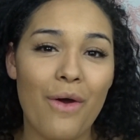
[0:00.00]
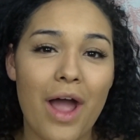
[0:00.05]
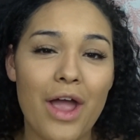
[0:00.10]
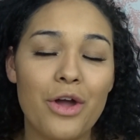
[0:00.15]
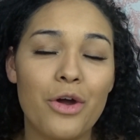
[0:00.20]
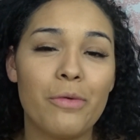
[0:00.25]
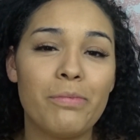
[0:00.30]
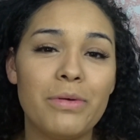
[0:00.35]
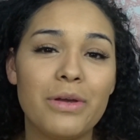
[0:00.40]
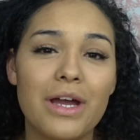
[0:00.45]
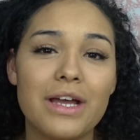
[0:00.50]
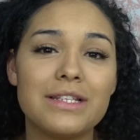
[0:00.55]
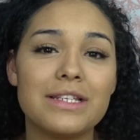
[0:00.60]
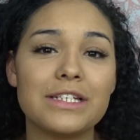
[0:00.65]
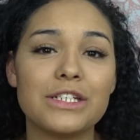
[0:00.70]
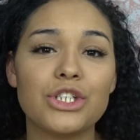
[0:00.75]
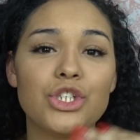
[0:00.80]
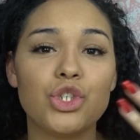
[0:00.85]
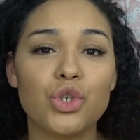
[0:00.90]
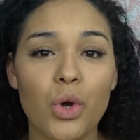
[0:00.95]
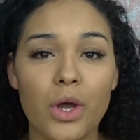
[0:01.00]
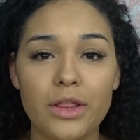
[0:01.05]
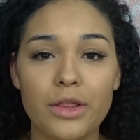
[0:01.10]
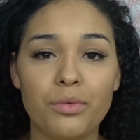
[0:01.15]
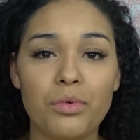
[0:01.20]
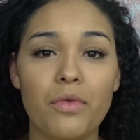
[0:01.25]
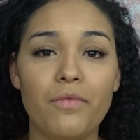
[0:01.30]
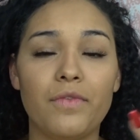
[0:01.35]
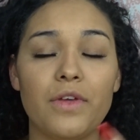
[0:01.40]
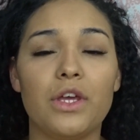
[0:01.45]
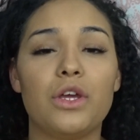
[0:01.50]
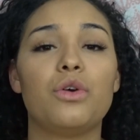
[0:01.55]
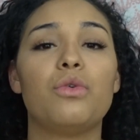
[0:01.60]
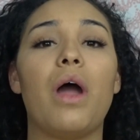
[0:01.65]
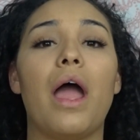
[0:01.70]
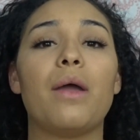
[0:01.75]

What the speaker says: I hope you guys enjoyed the review.